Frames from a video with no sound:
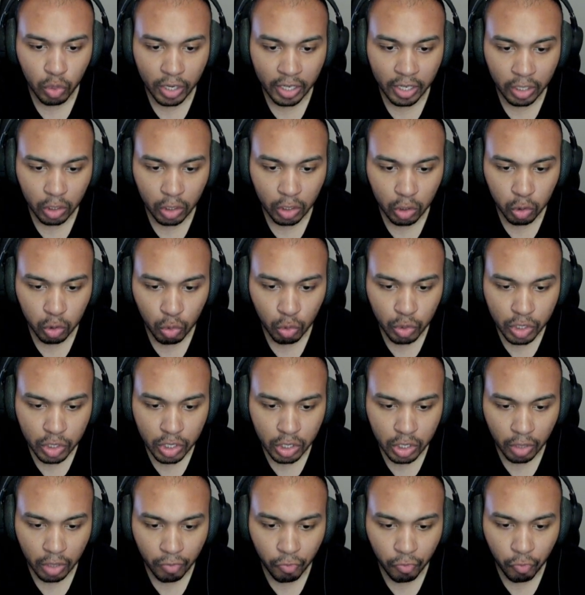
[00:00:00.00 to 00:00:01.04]
include
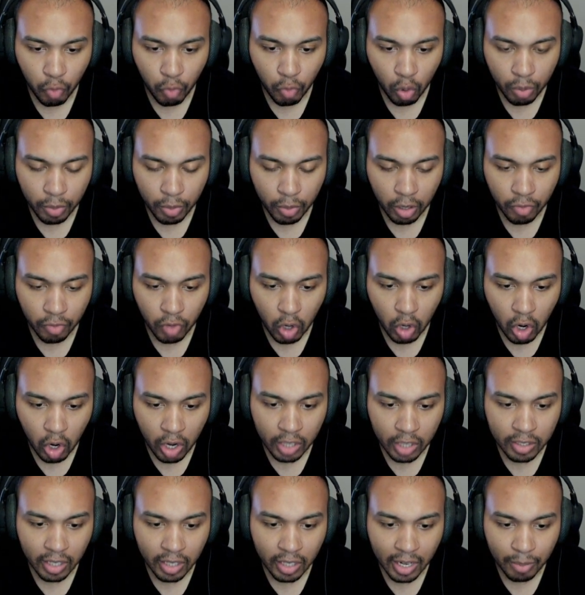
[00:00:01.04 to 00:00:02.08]
some form of
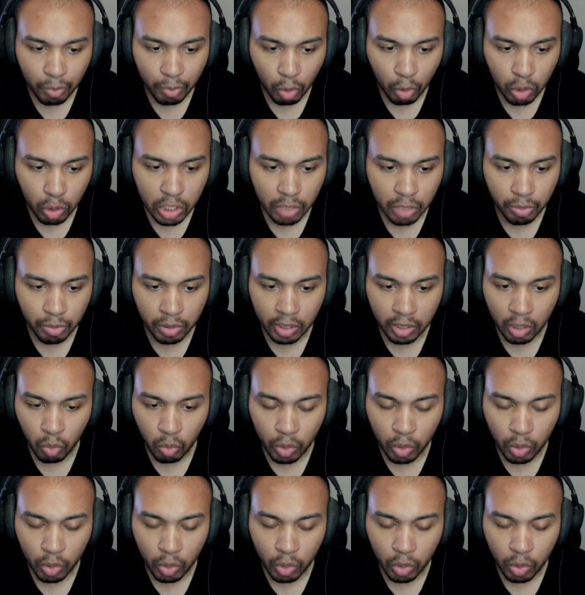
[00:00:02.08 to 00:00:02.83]
online multiplayer,